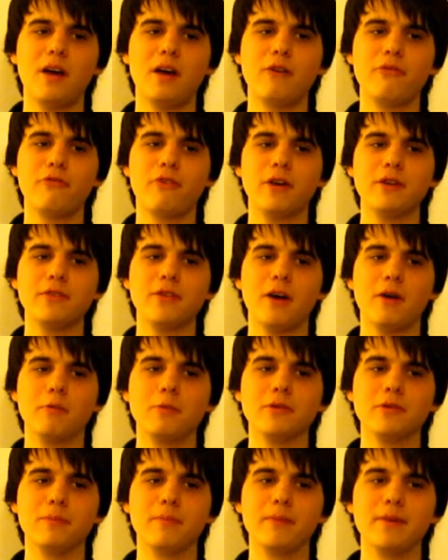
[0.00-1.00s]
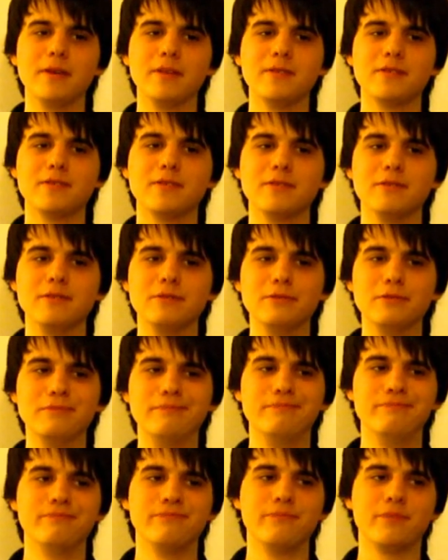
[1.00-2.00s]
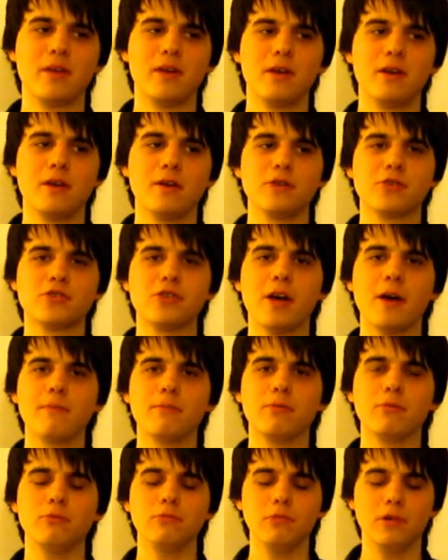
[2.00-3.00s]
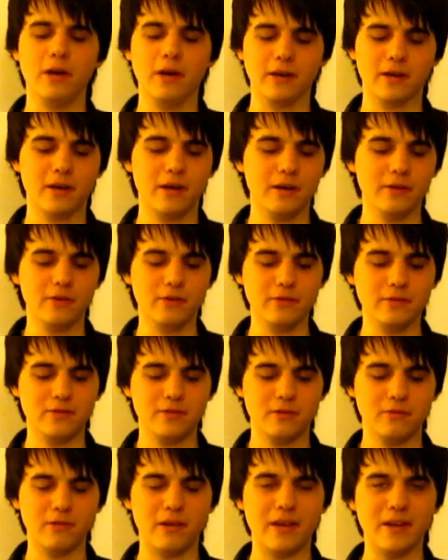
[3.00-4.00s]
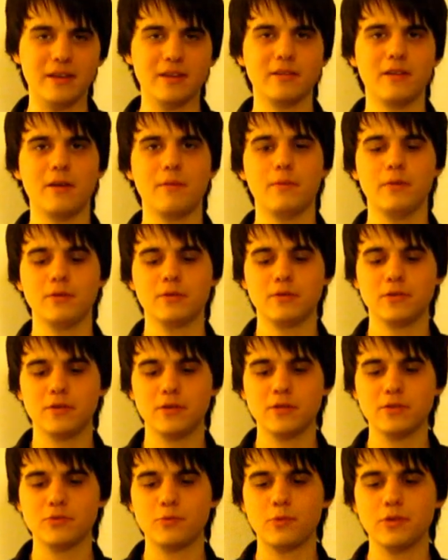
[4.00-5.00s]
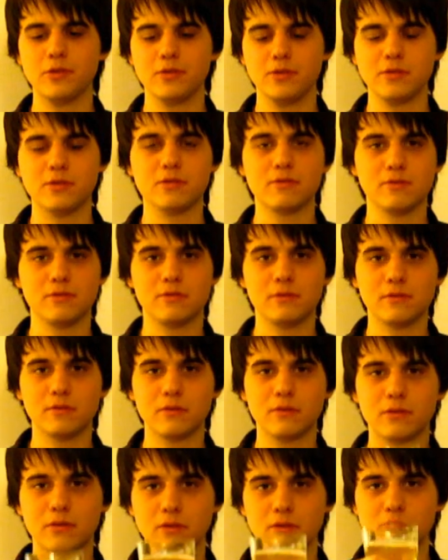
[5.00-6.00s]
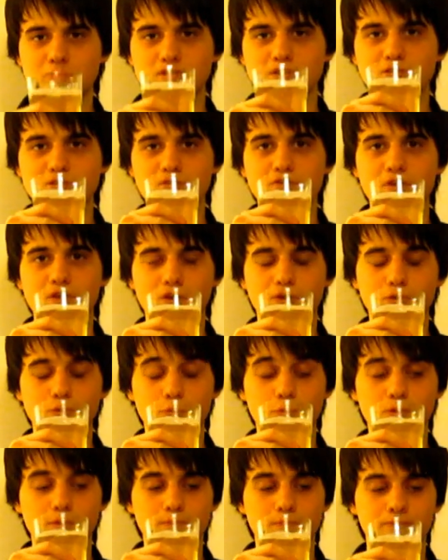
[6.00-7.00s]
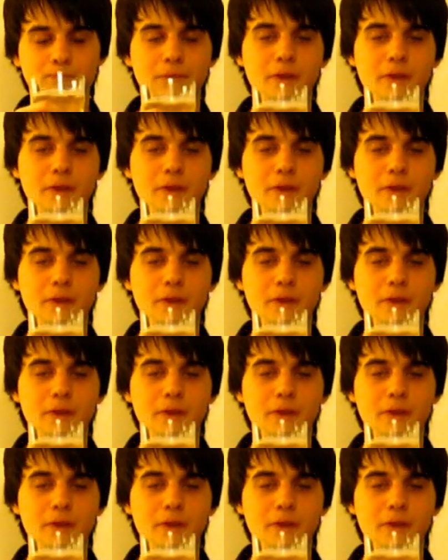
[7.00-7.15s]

I find that one a bit too shampoo-like. I don't know, I don't like it that much. This one is, it's a very good bit.